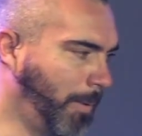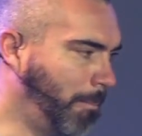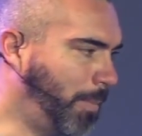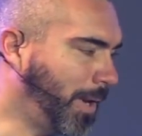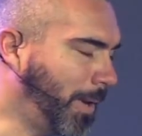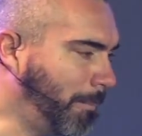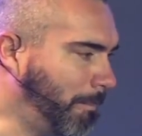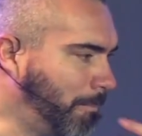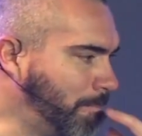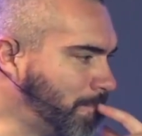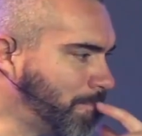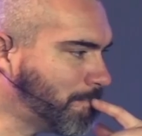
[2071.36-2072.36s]
But um,
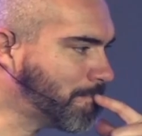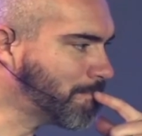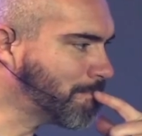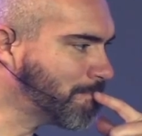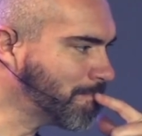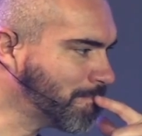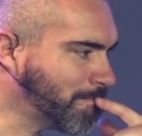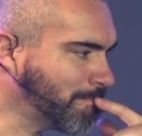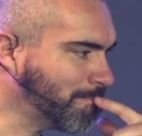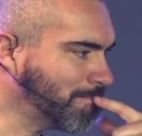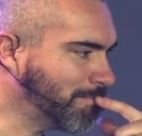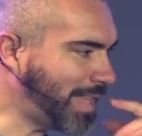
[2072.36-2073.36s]

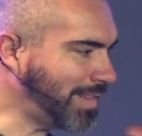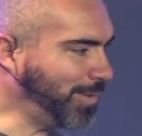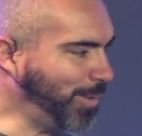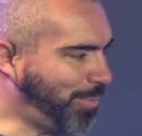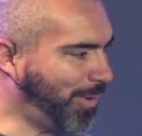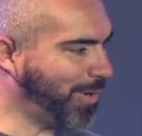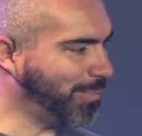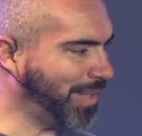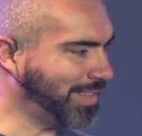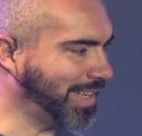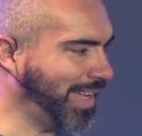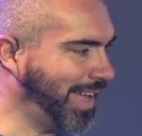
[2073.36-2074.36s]
that little part about
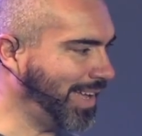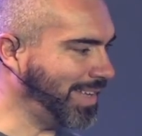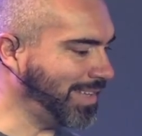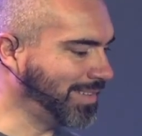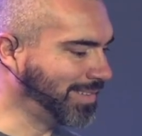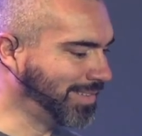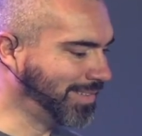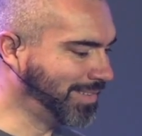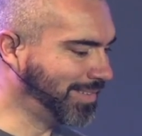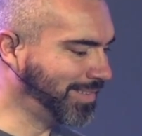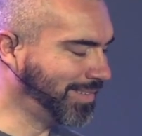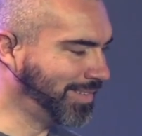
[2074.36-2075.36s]
the guy
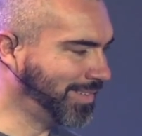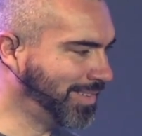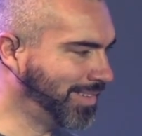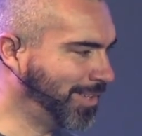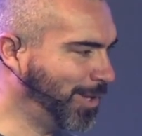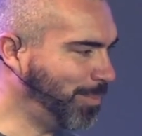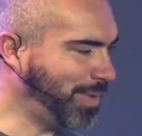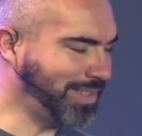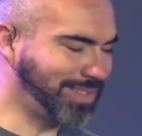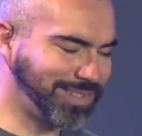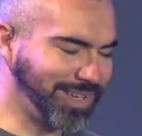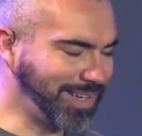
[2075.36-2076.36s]
being
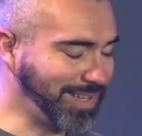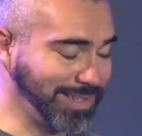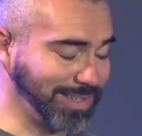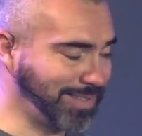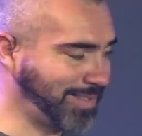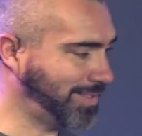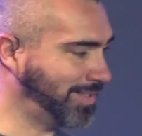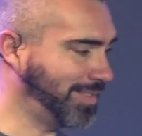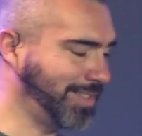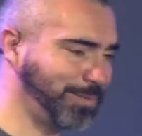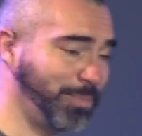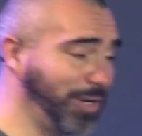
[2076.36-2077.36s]
stuck in this,
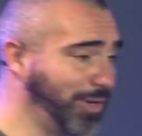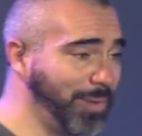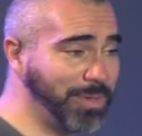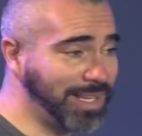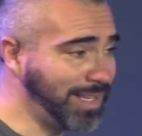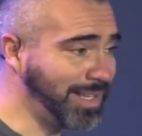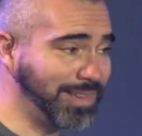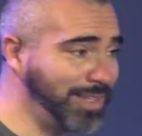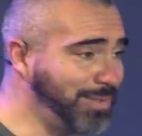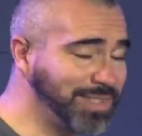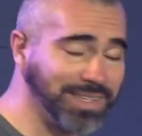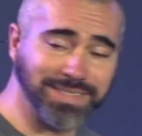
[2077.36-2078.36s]
this burial, I mean, he, he
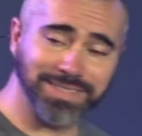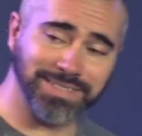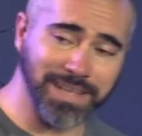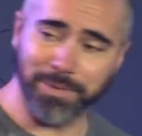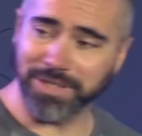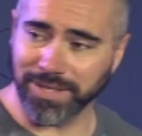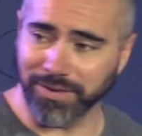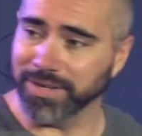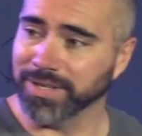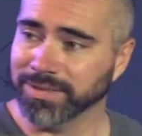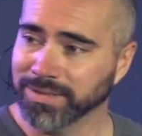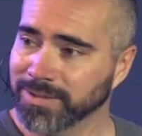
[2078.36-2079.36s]
lives in a cemetery
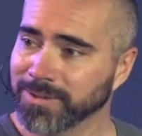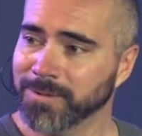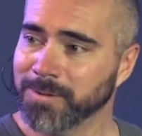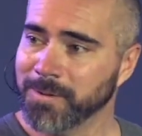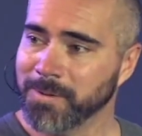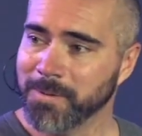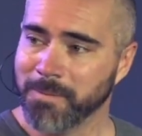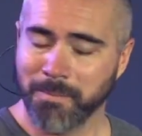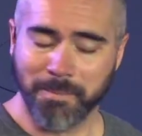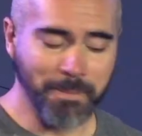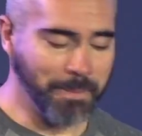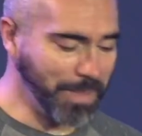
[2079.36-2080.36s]

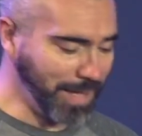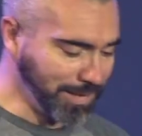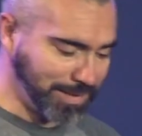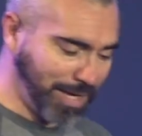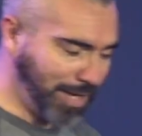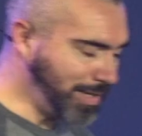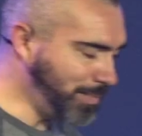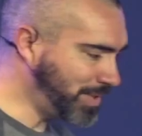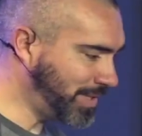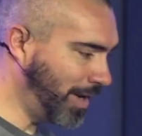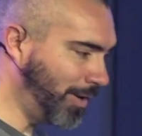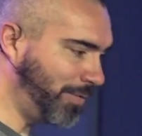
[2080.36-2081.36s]
and he's cutting
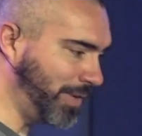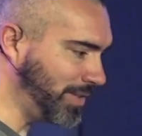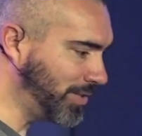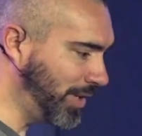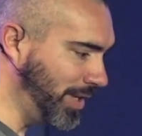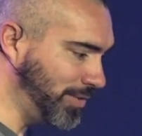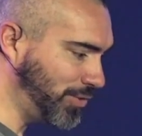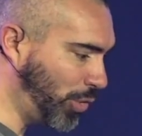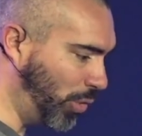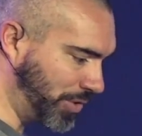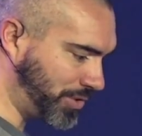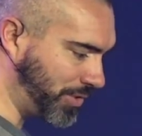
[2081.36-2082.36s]
himself and he's, he's
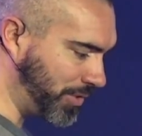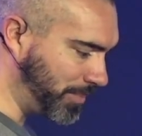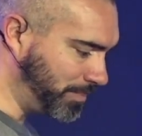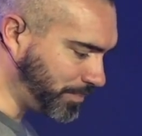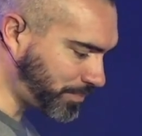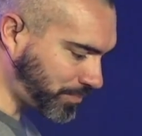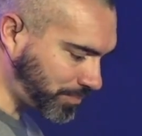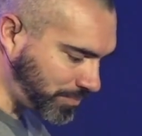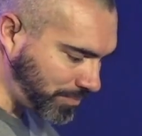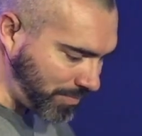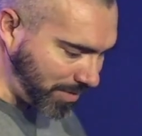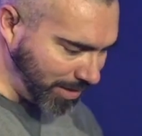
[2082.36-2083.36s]
tortured.
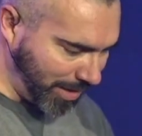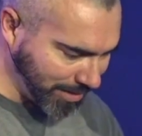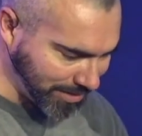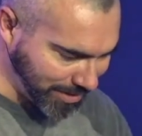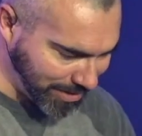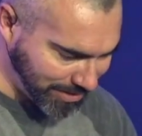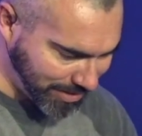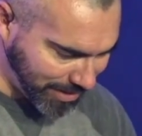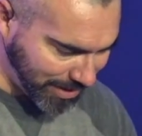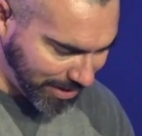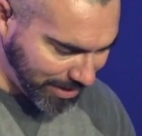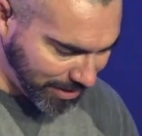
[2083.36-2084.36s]
And it says that
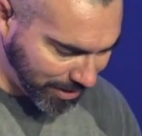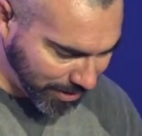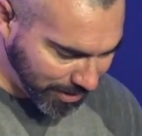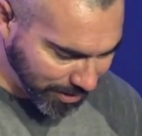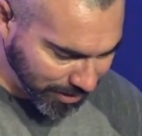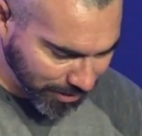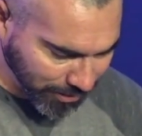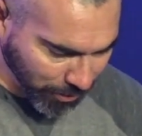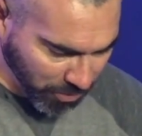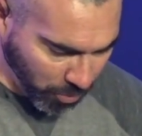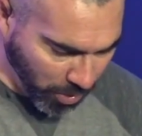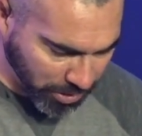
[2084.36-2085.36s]
he
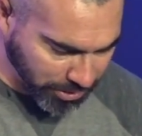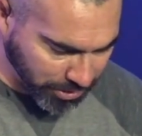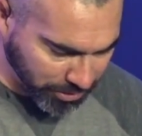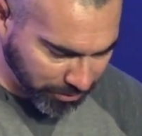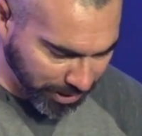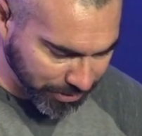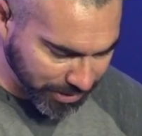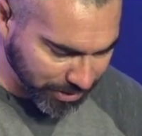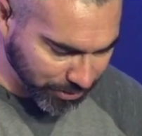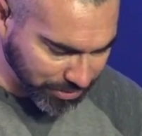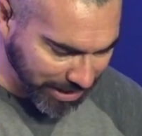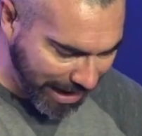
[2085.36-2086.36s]
wandered around the
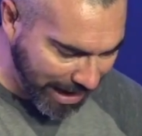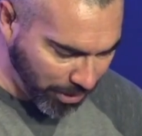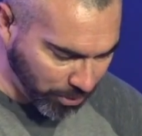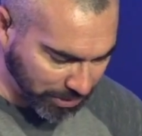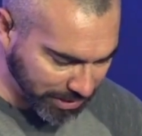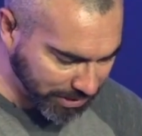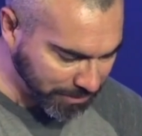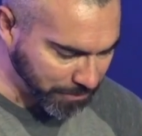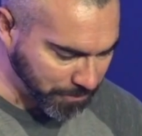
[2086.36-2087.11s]
hills howling